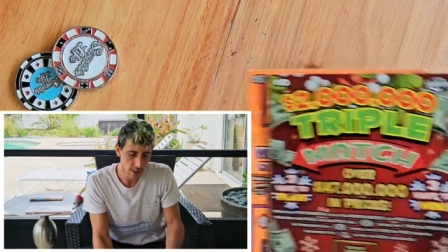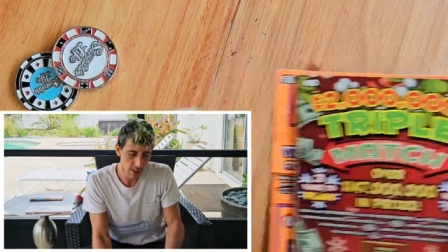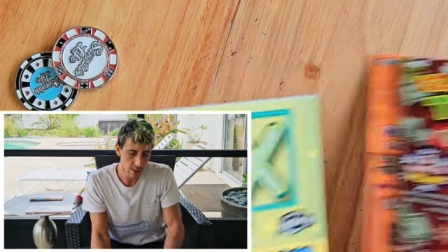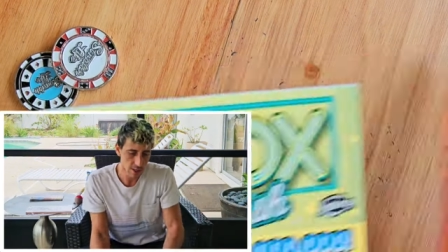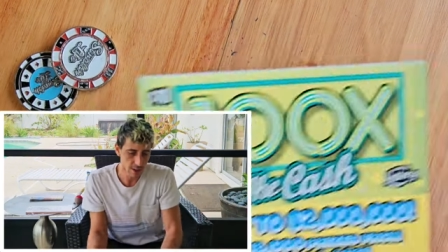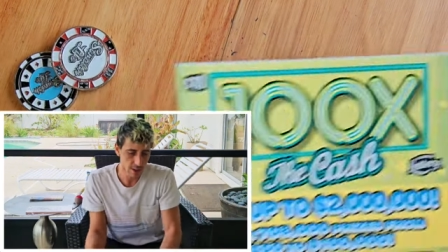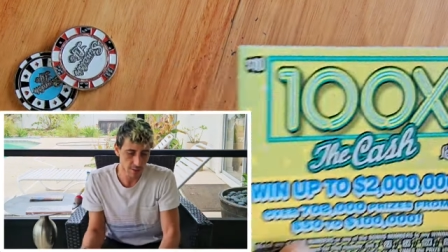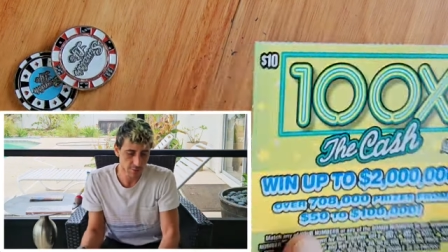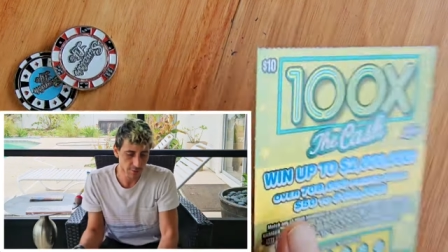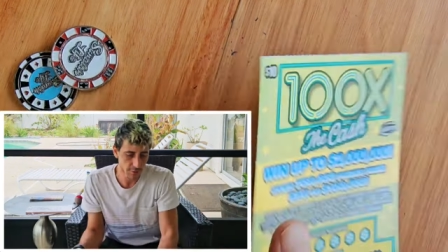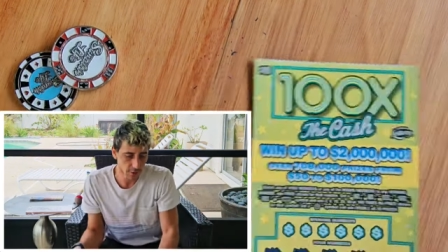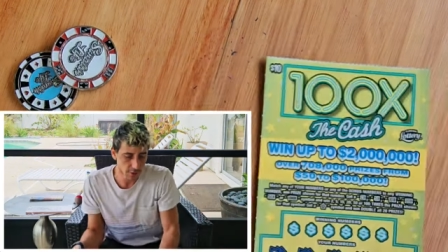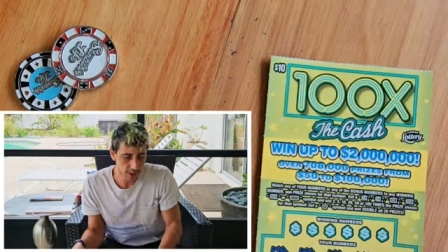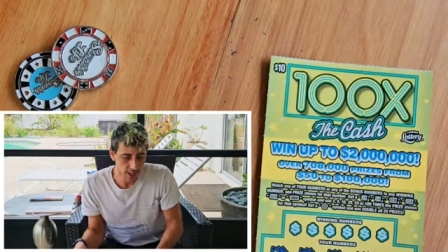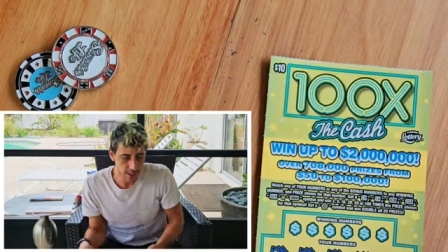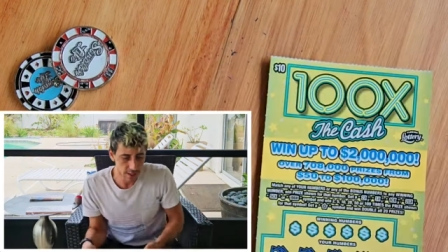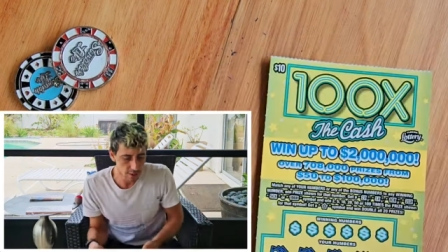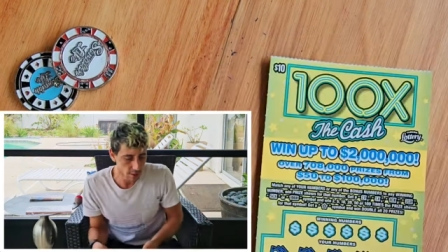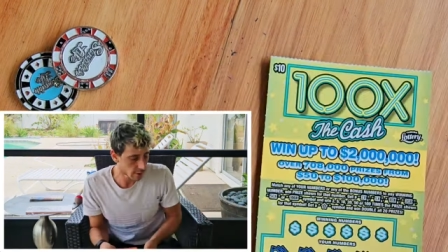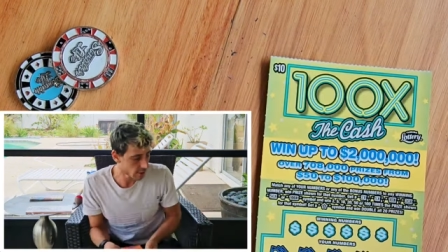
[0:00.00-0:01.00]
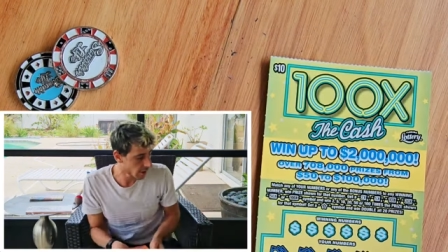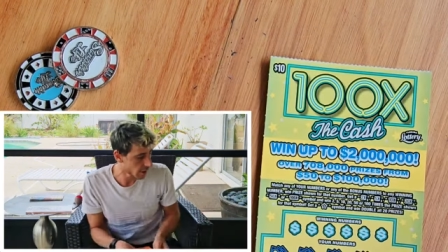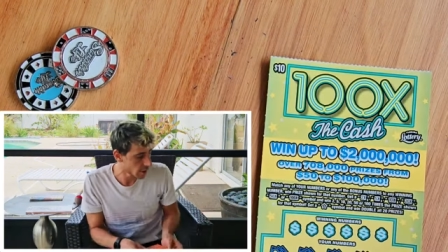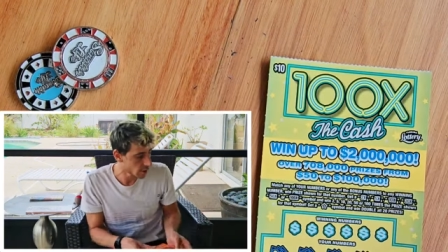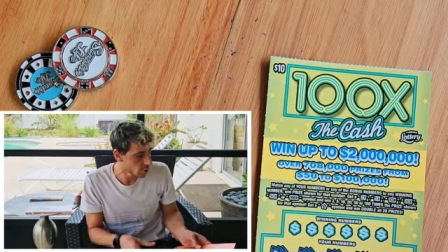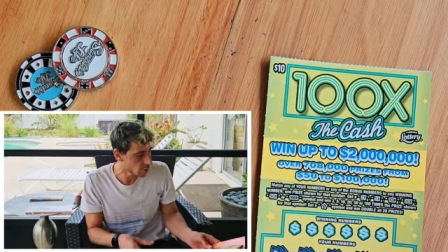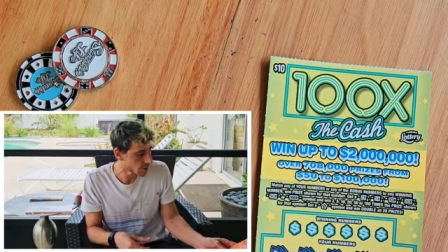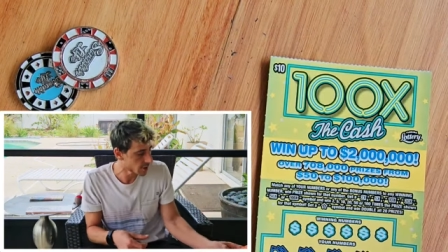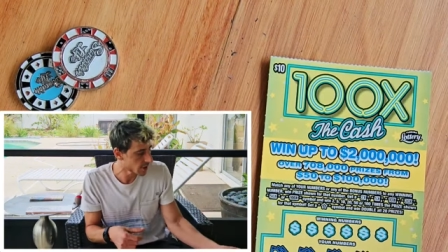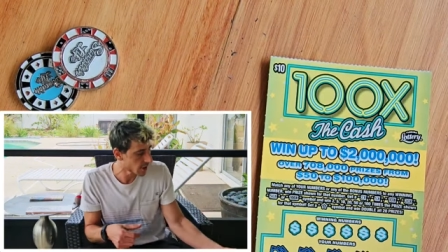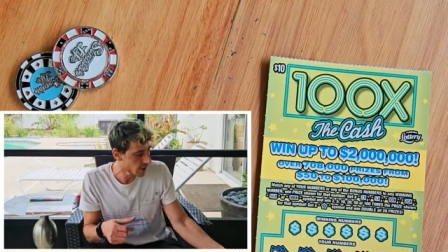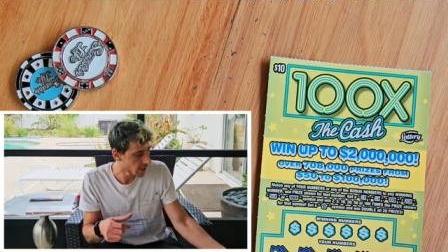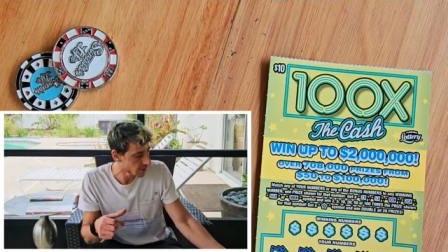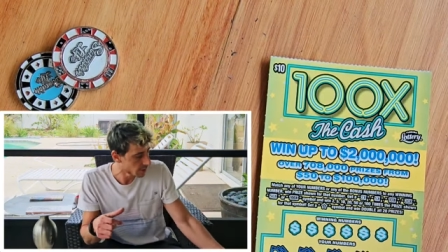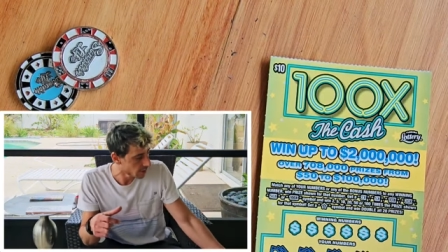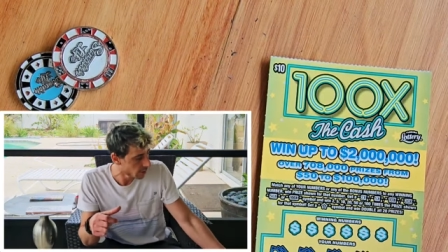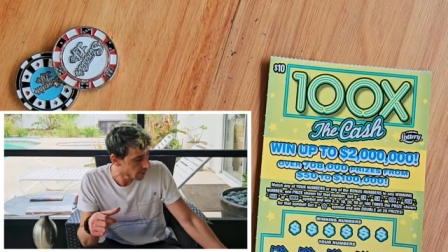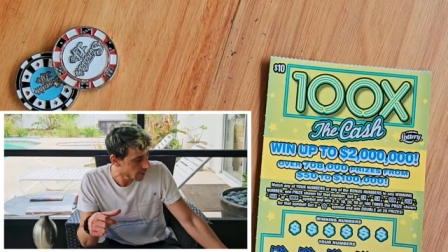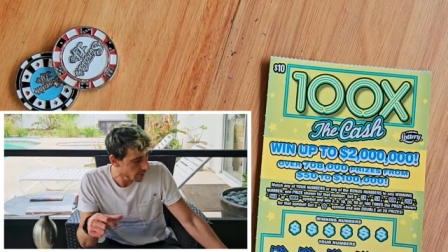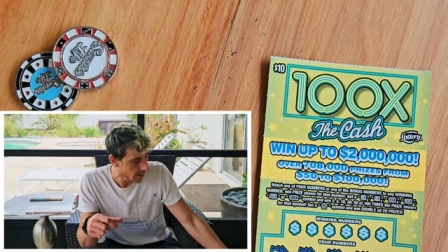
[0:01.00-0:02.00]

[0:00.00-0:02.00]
So if you guys are interested in doing